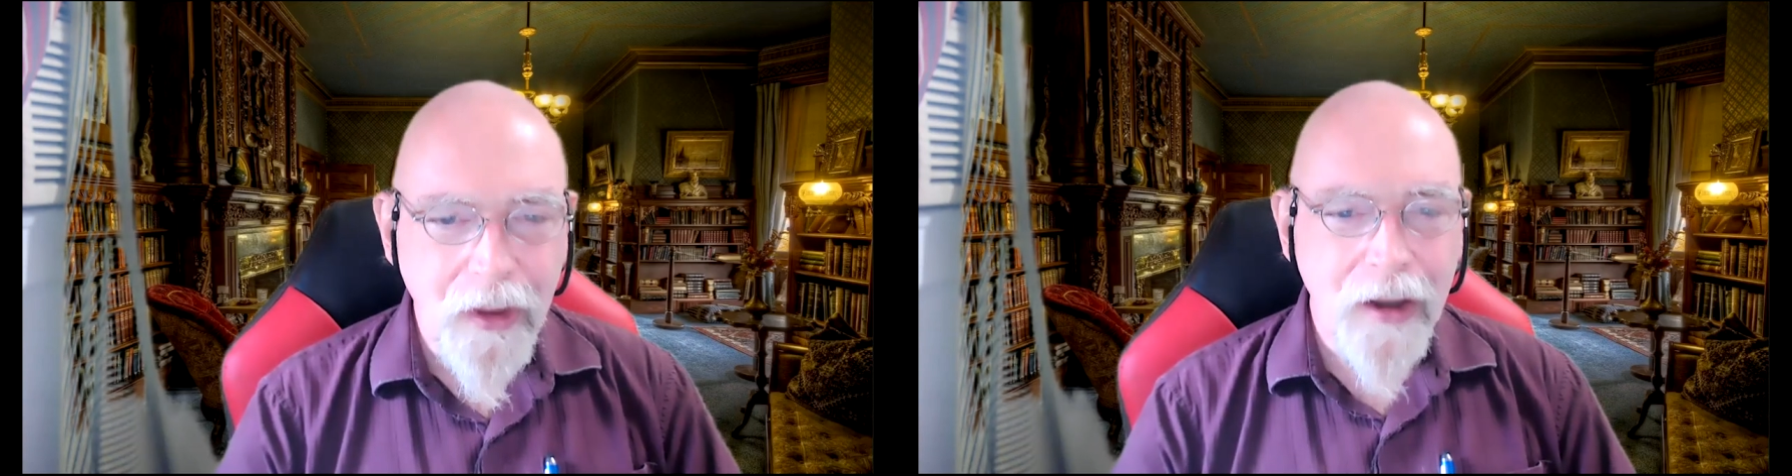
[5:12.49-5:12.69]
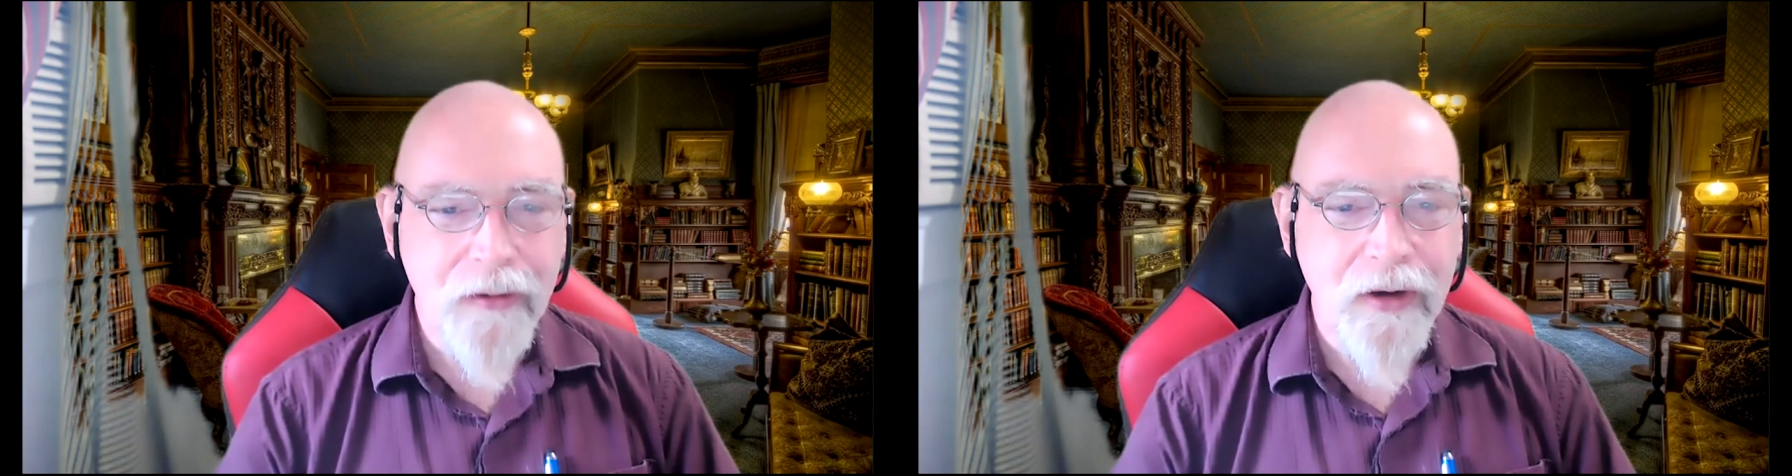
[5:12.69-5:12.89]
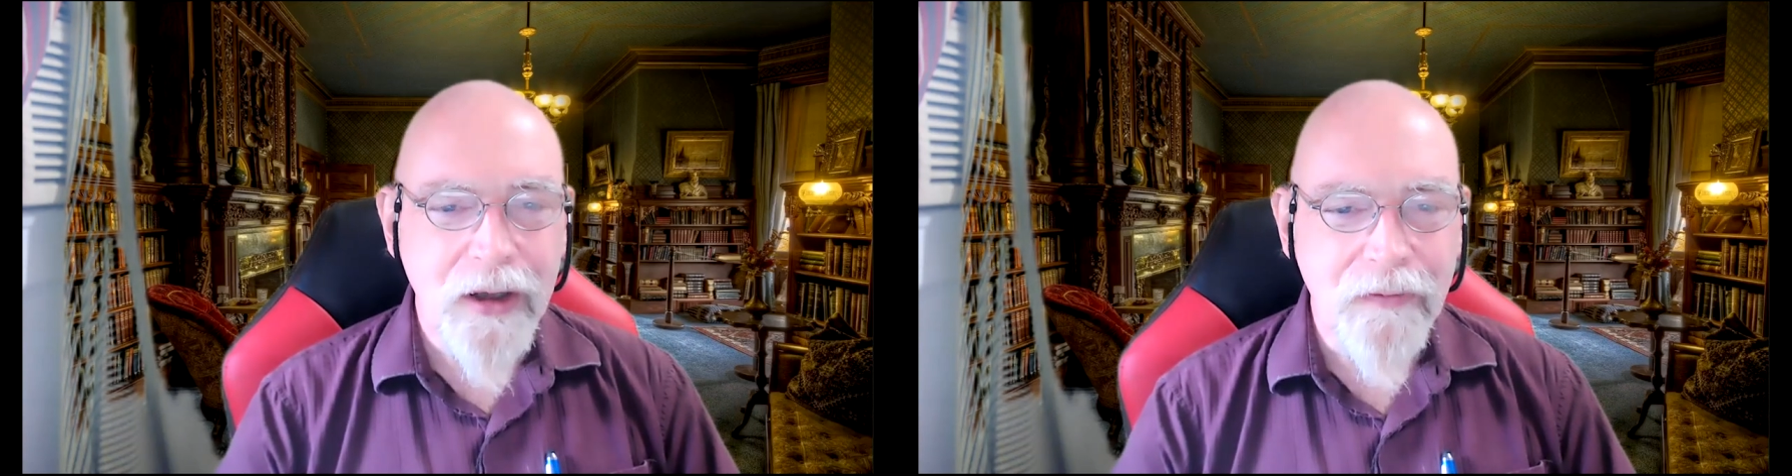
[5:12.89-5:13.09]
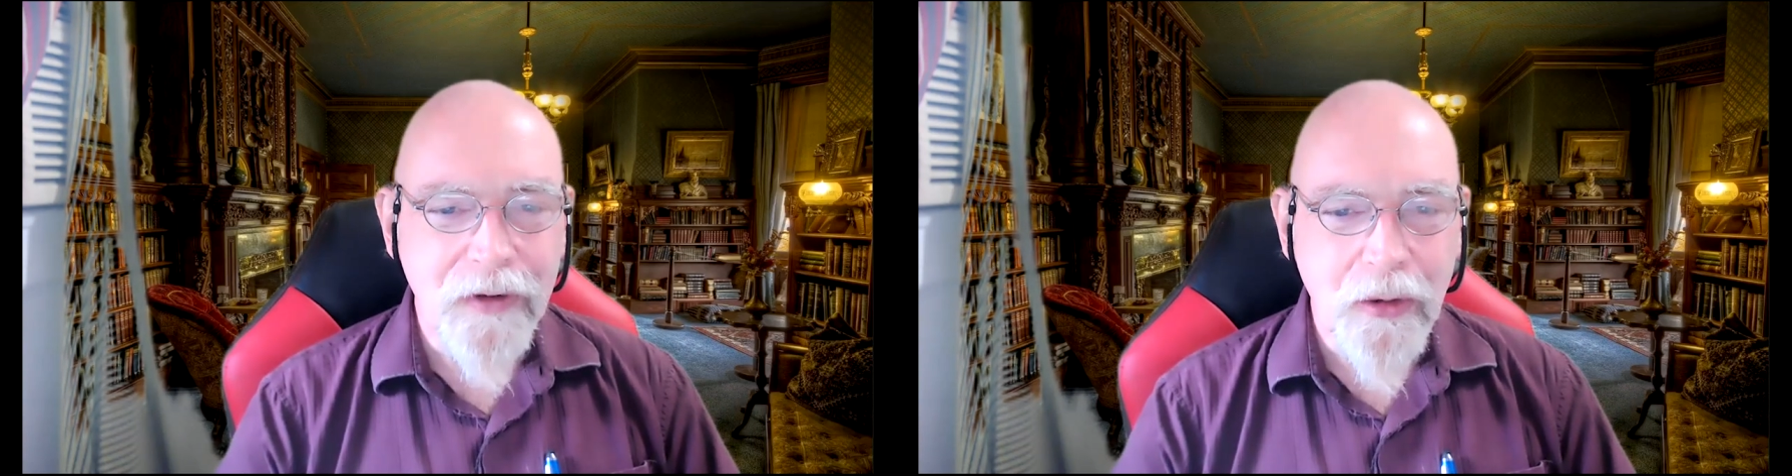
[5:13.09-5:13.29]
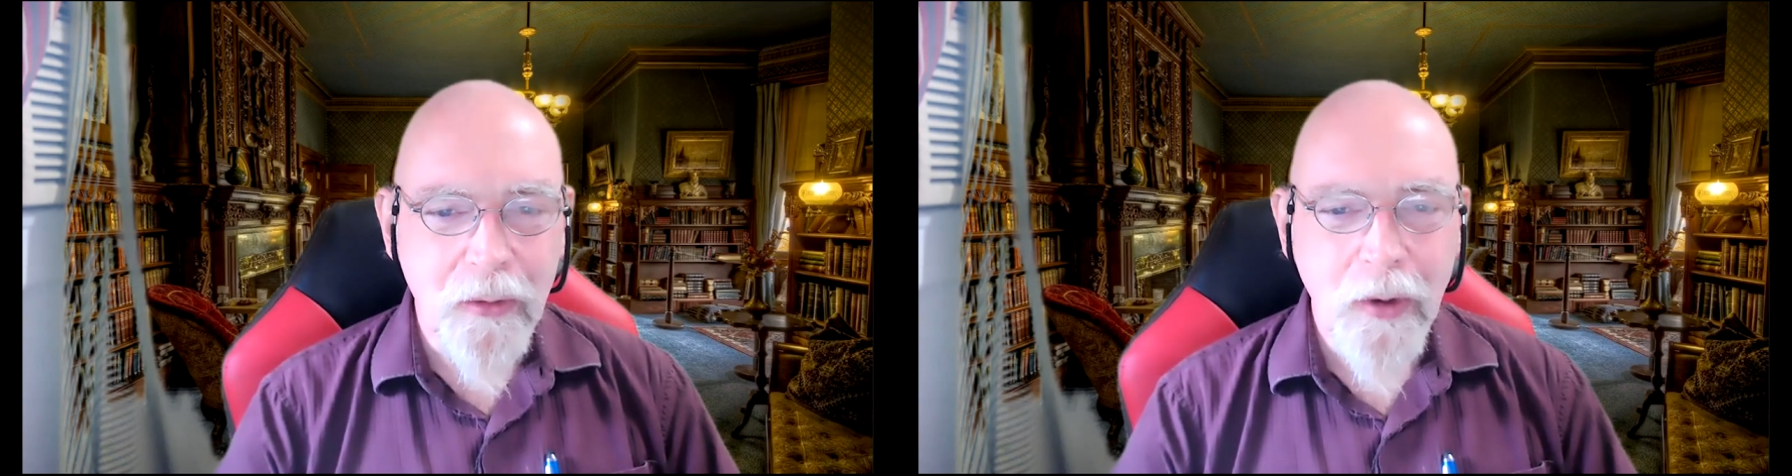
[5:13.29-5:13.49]
that
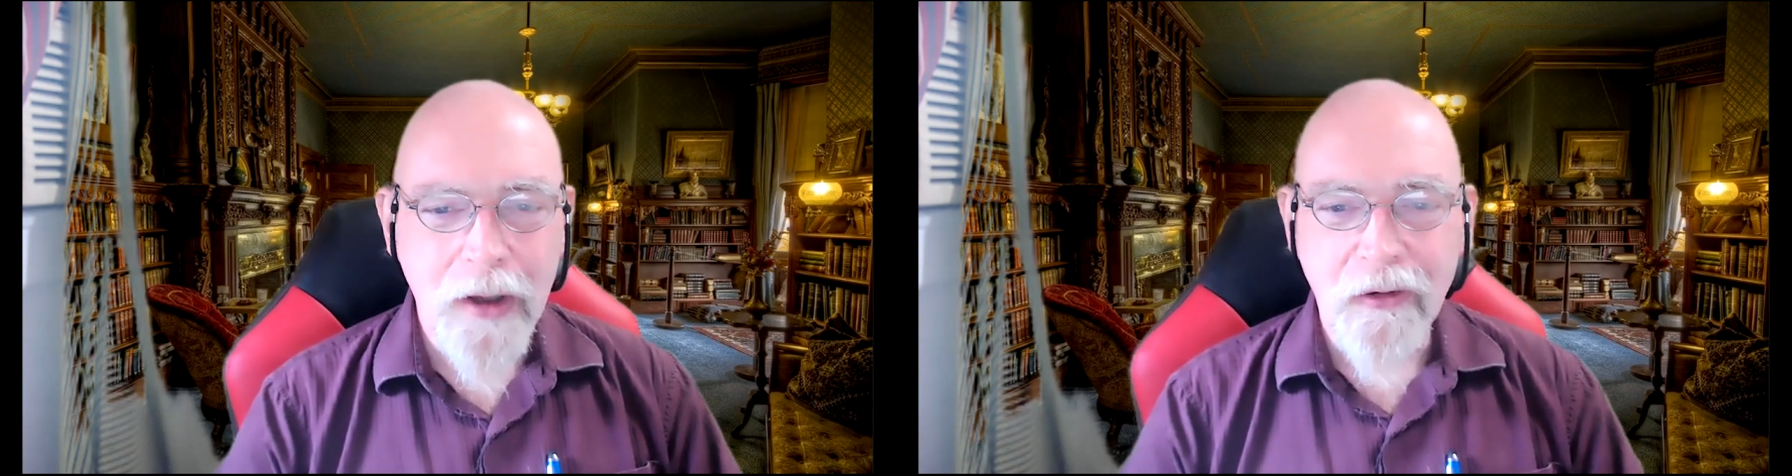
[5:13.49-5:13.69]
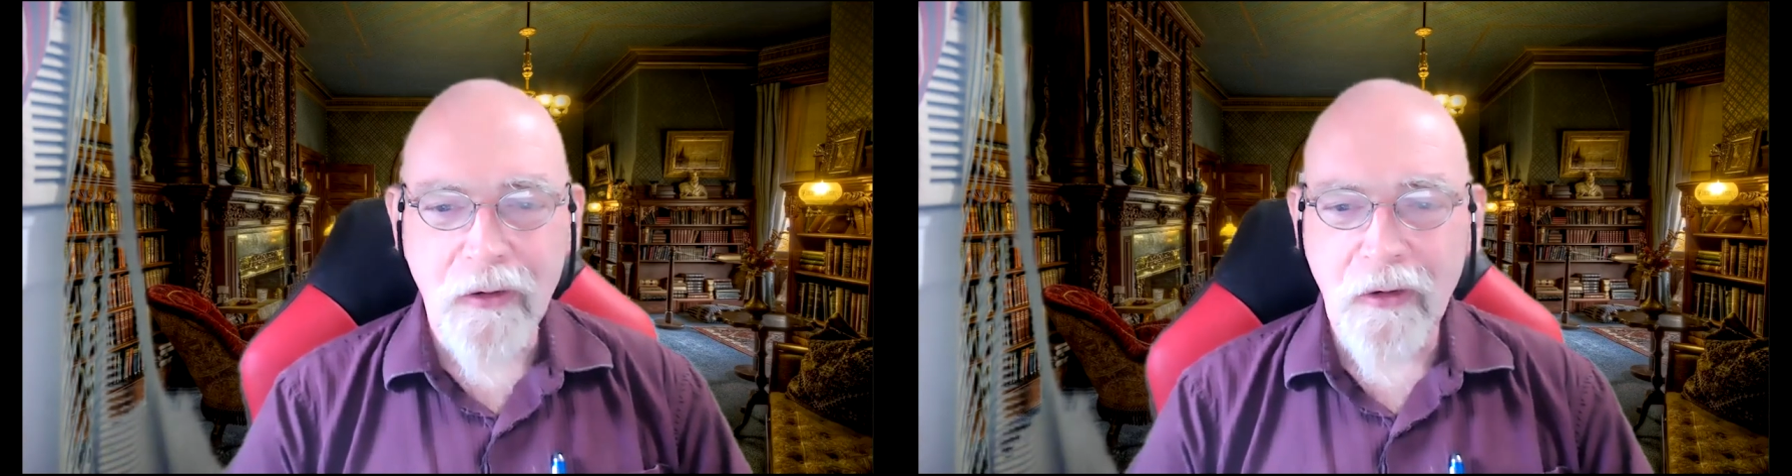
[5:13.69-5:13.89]
if you as a